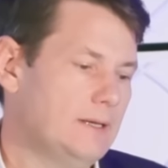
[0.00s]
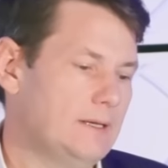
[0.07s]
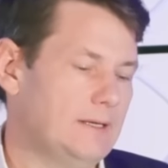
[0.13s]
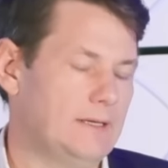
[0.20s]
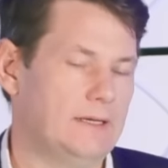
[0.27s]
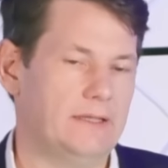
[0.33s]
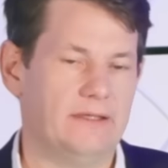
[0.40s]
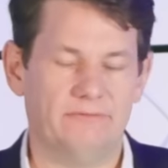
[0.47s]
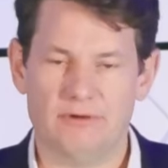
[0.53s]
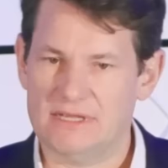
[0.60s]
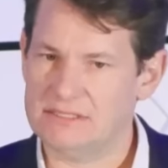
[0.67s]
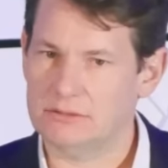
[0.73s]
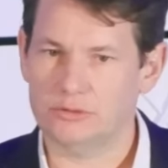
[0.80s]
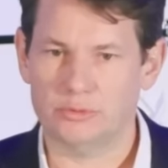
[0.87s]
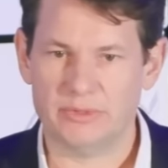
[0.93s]
Uh, they've
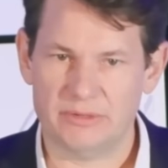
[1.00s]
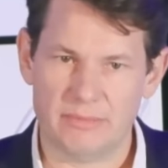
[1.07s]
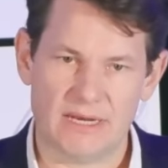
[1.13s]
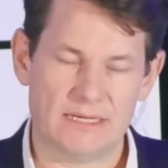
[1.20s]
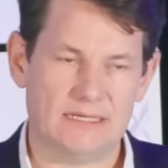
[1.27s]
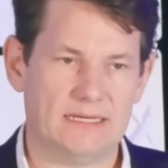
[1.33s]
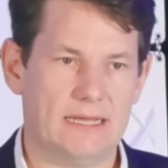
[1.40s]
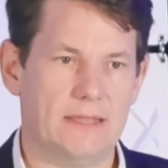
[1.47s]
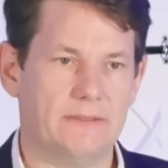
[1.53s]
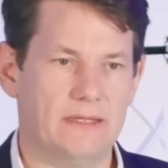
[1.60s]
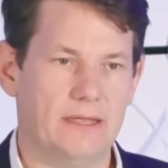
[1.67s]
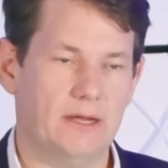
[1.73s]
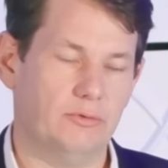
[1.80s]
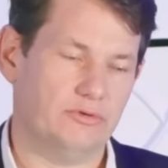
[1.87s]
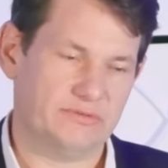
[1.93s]
raised a little bit of money down
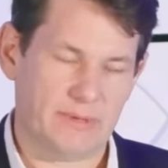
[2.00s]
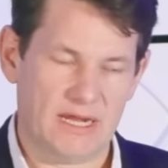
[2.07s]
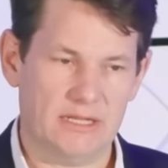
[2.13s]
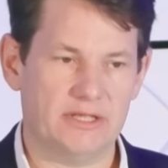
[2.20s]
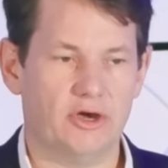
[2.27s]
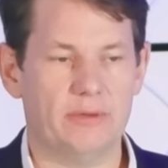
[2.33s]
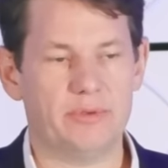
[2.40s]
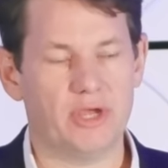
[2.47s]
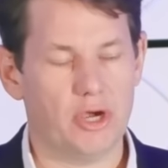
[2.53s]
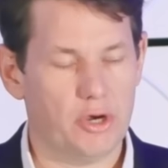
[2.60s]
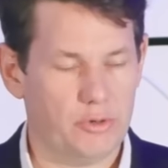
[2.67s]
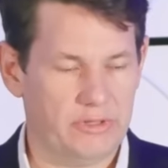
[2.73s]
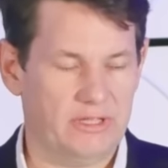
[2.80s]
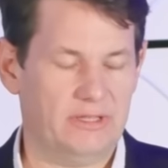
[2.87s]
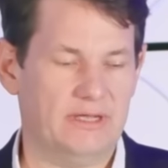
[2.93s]
there as part of the IPO,
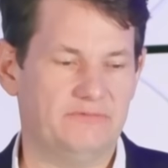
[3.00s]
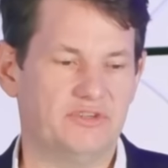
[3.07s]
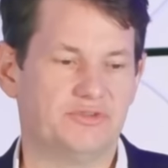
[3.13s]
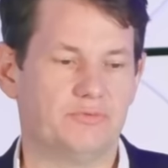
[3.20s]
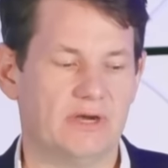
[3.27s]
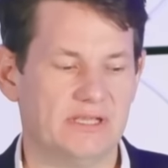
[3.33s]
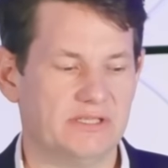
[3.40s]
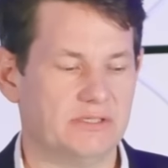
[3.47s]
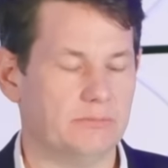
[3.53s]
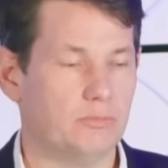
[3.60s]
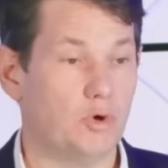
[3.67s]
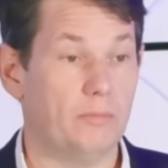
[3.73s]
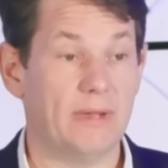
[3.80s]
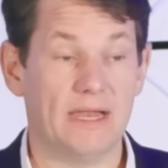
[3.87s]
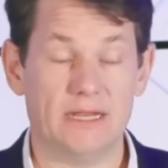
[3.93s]
and then they've just raised some
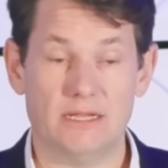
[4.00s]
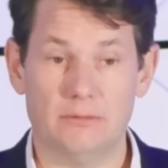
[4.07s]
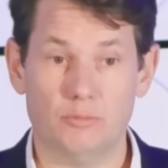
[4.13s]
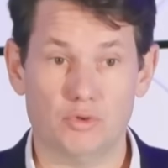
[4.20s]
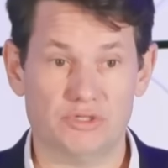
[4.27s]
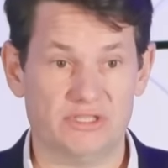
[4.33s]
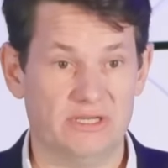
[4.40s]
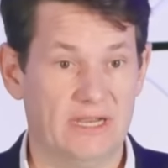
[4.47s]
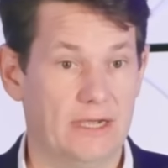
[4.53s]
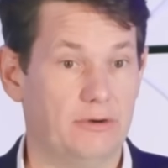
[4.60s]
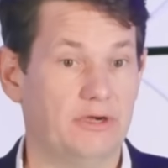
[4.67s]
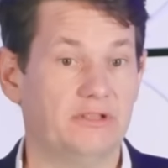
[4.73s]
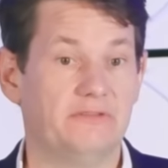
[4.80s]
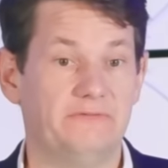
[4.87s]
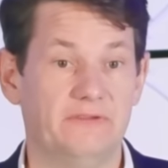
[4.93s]
more money, and Mawson now
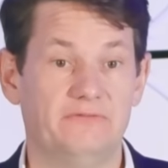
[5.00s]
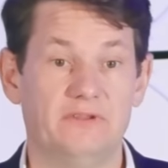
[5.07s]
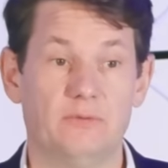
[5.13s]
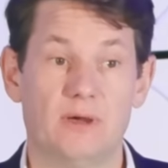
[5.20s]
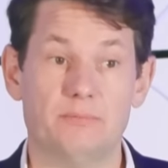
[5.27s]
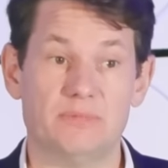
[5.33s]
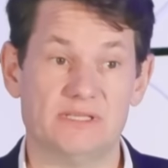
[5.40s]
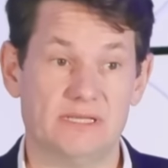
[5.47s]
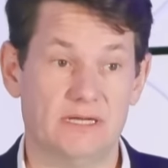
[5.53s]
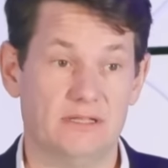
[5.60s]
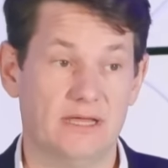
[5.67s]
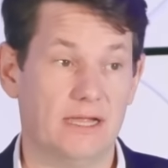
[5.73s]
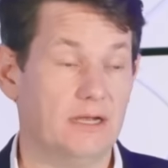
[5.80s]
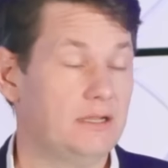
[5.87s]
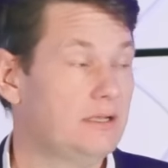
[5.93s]
owns 51% of
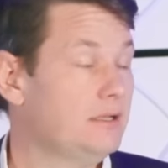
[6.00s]
that.